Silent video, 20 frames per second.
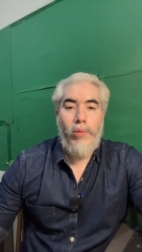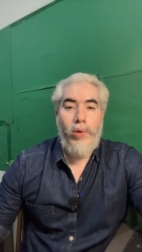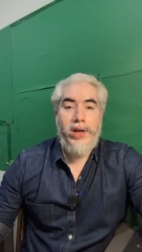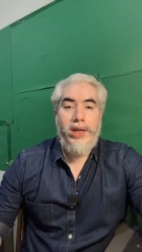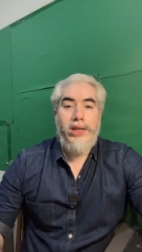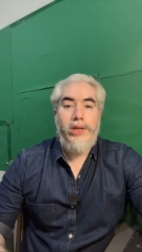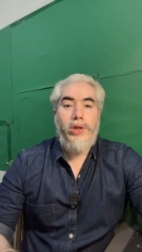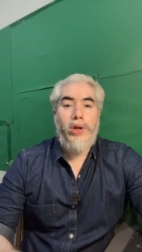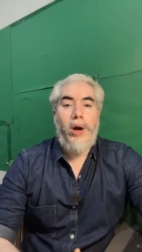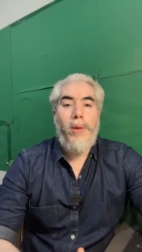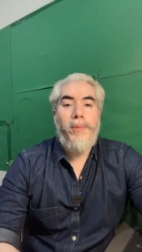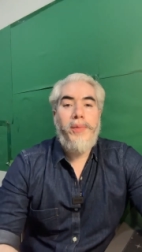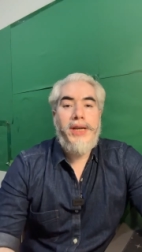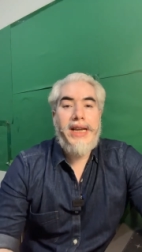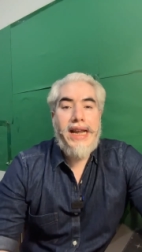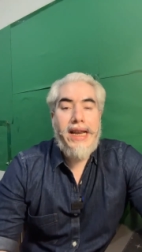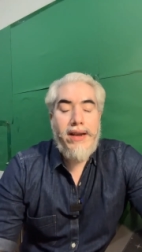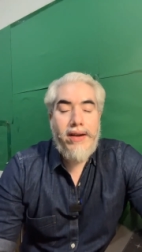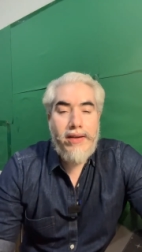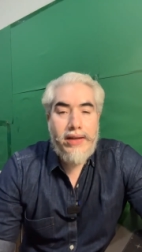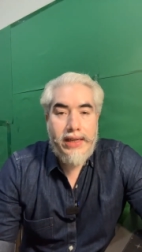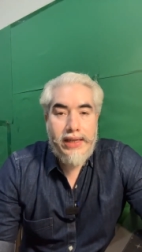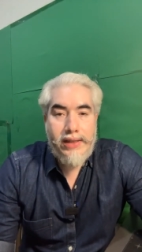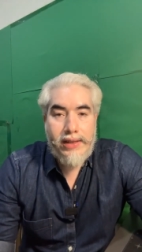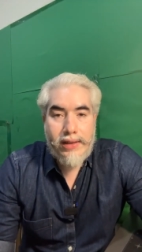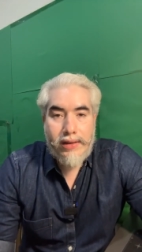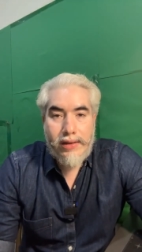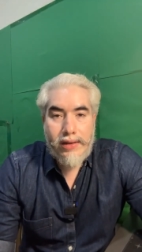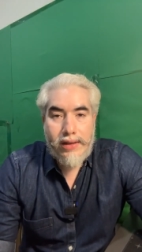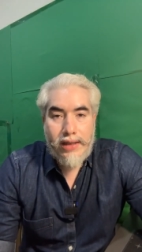what are the top 10
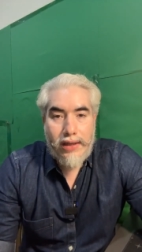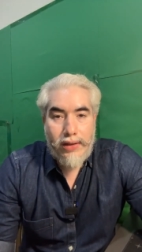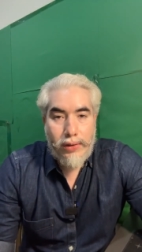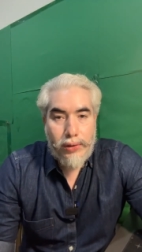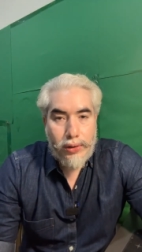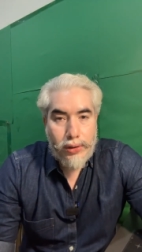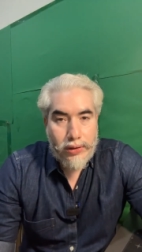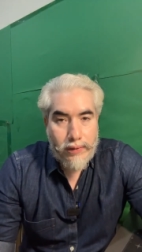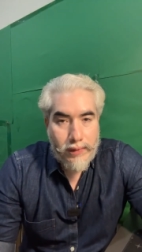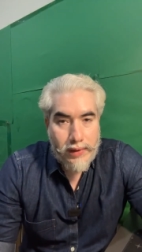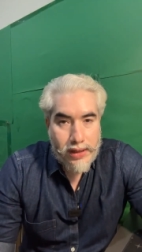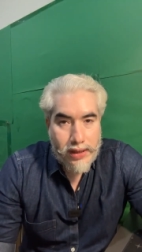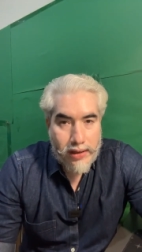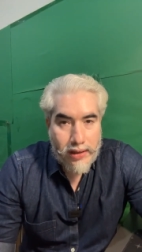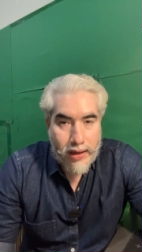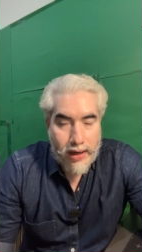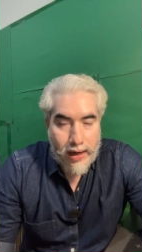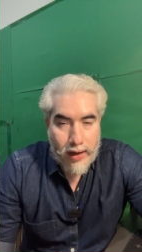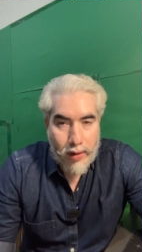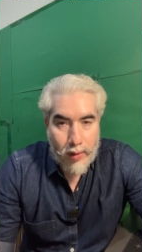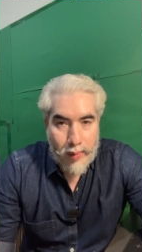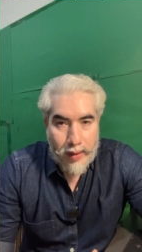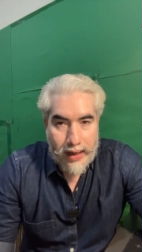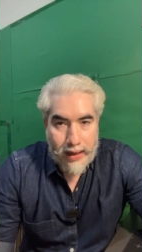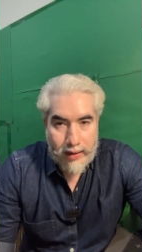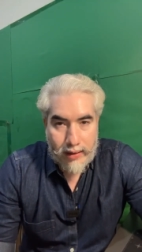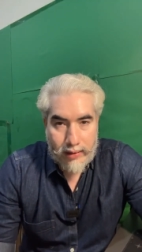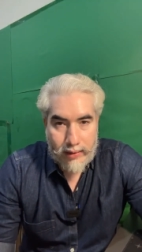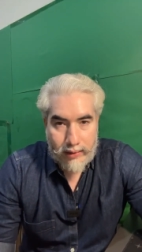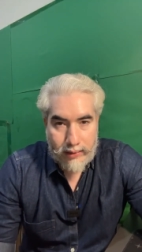reasons that you should visit a
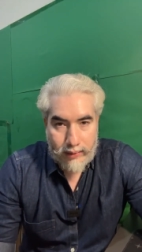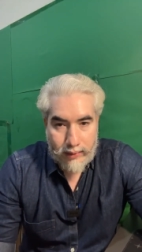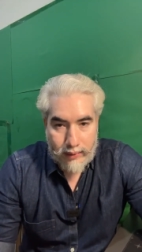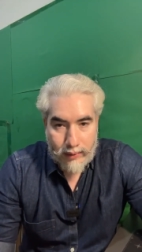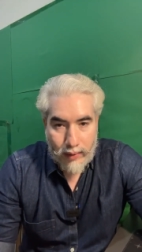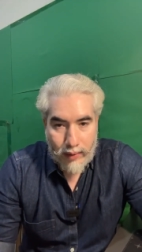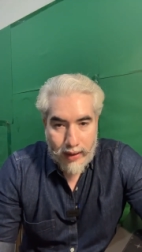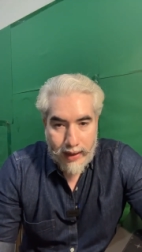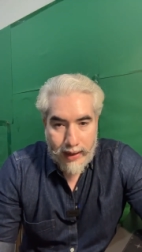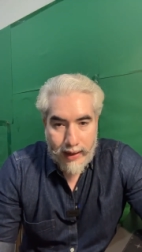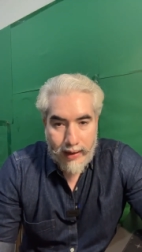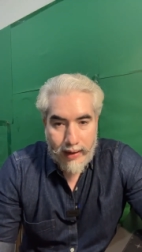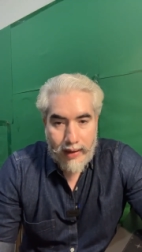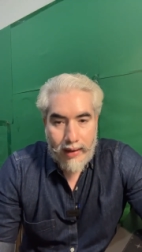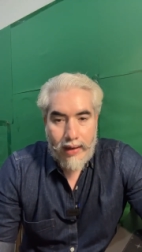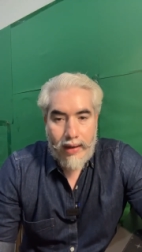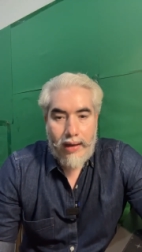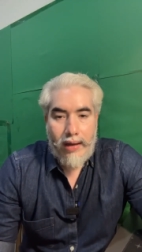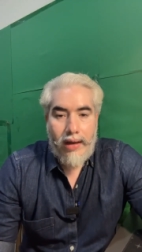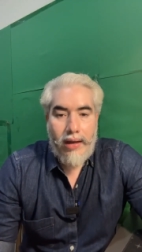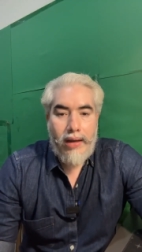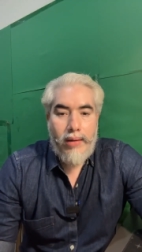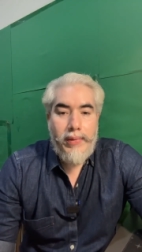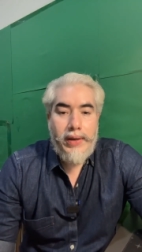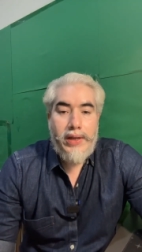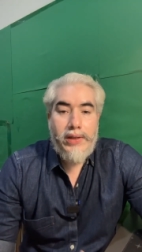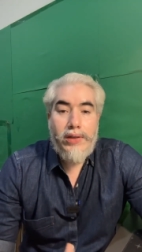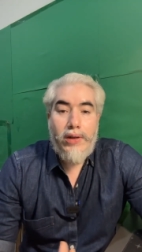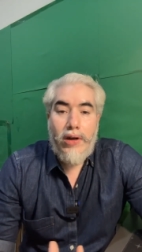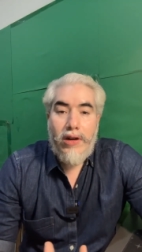chiropractor? okay uh,
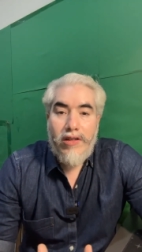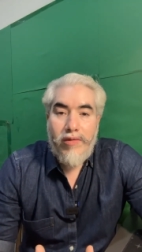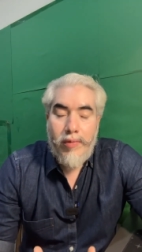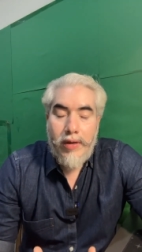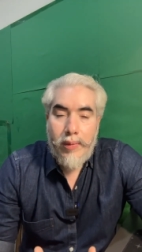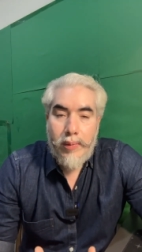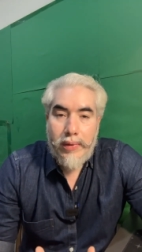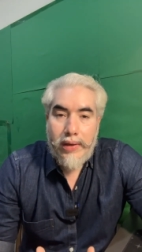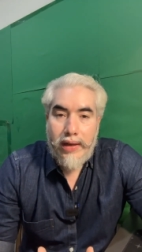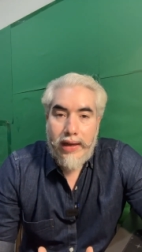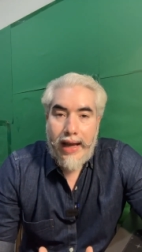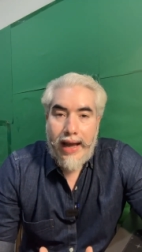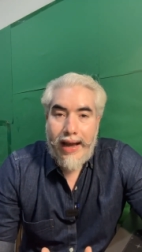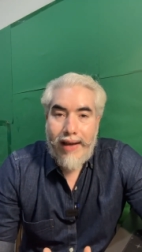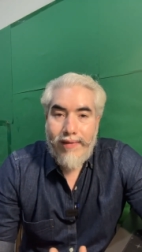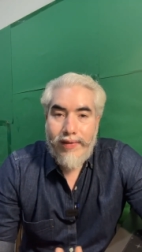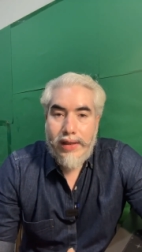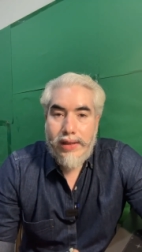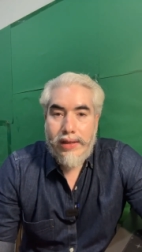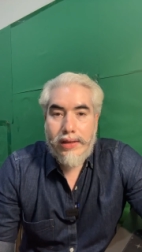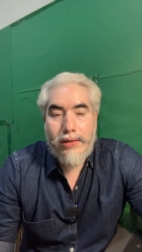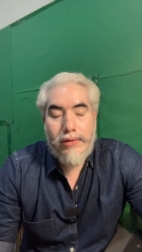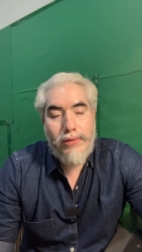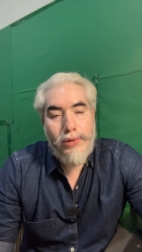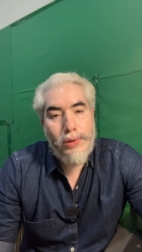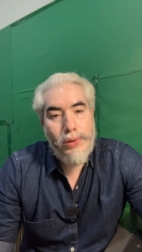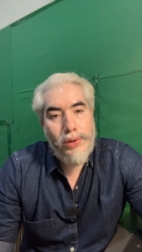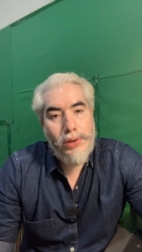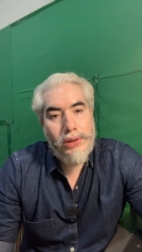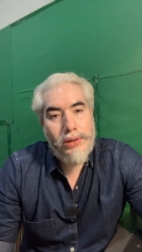because a lot of people have this
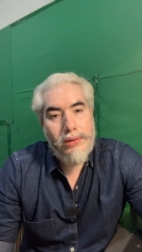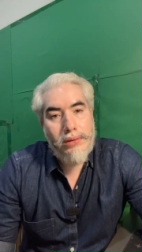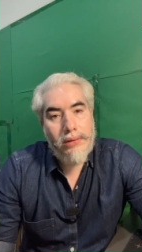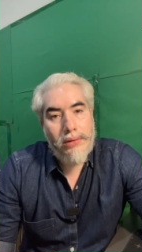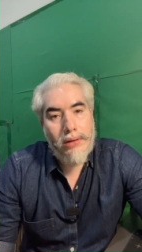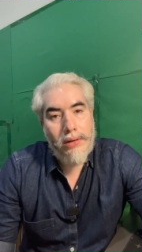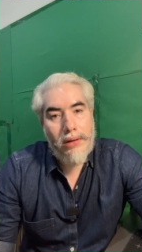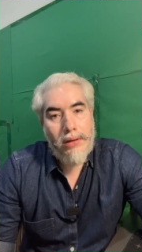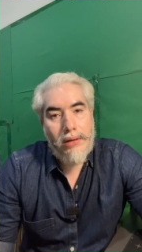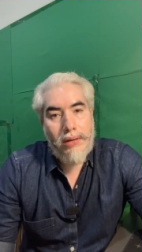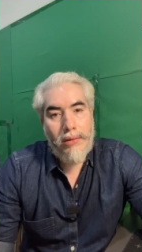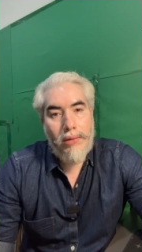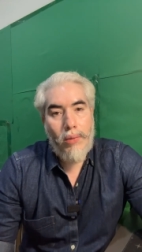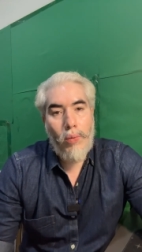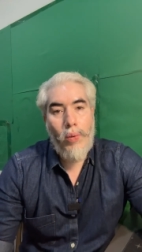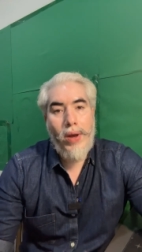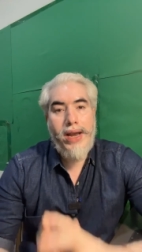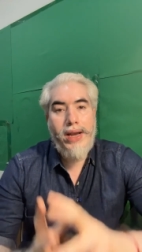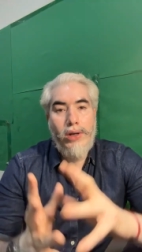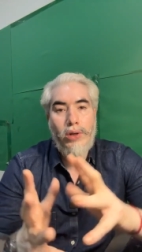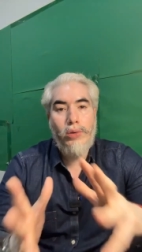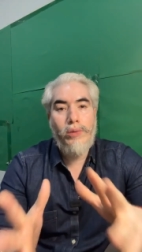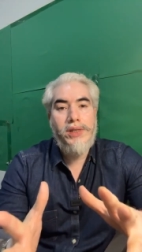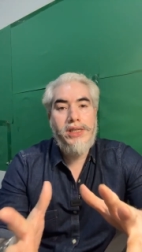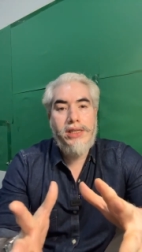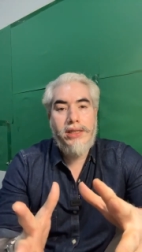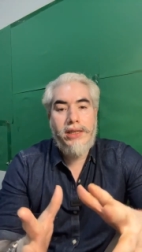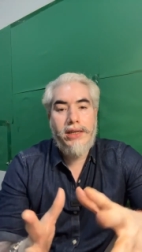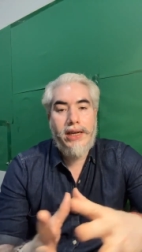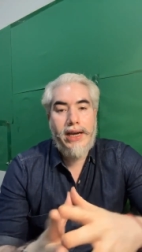confusion uh, when to
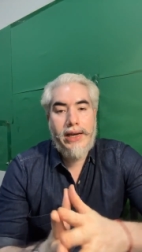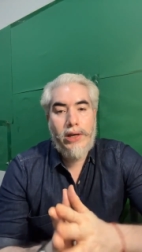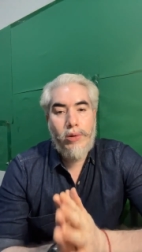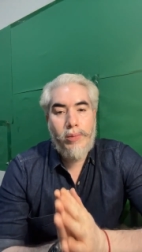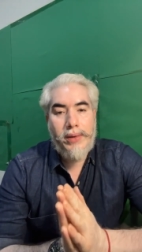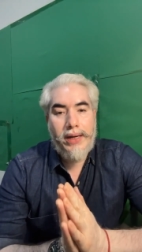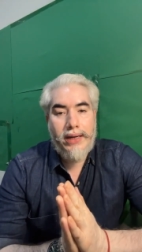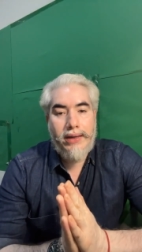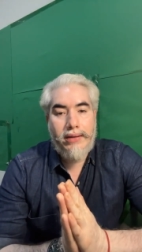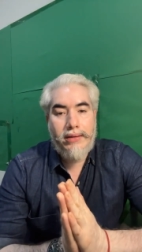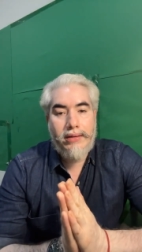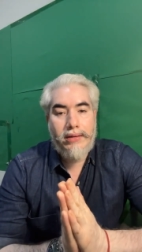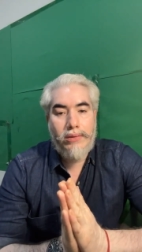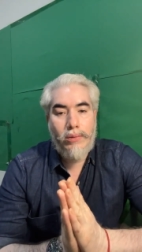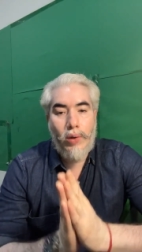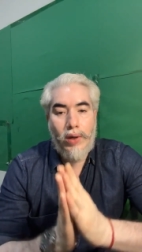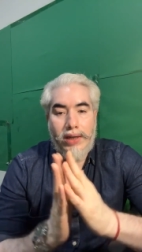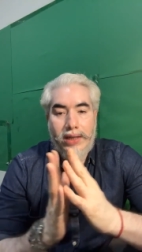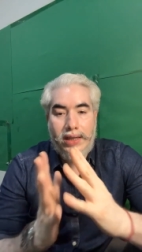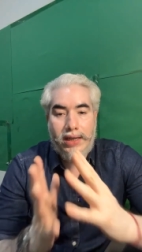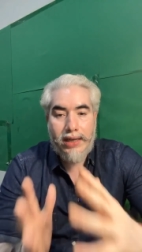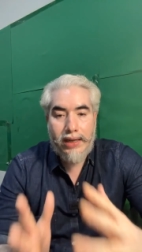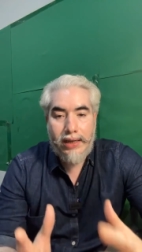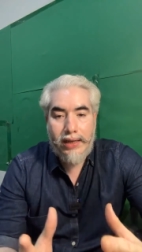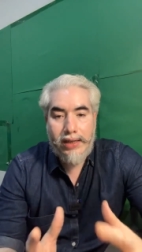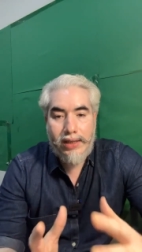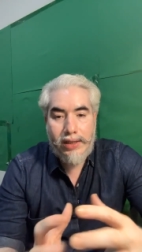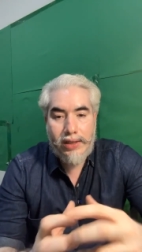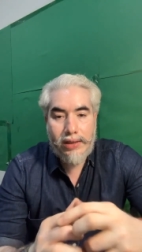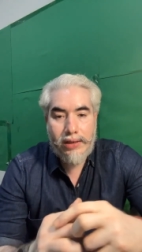visit a chiropractor what are the
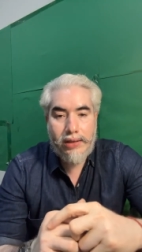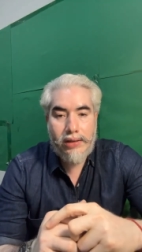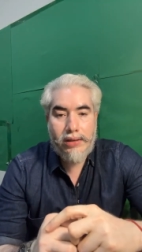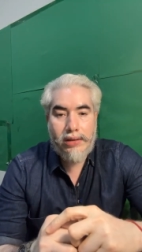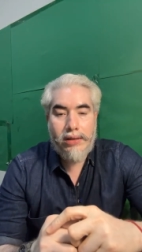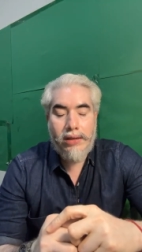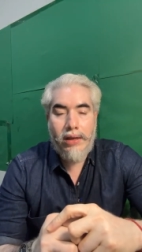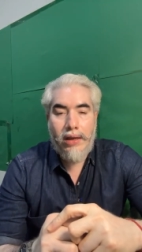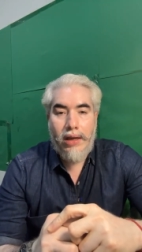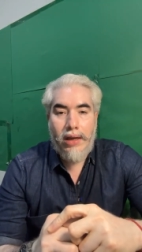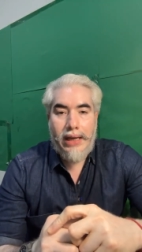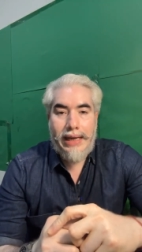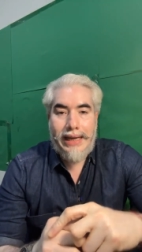conditions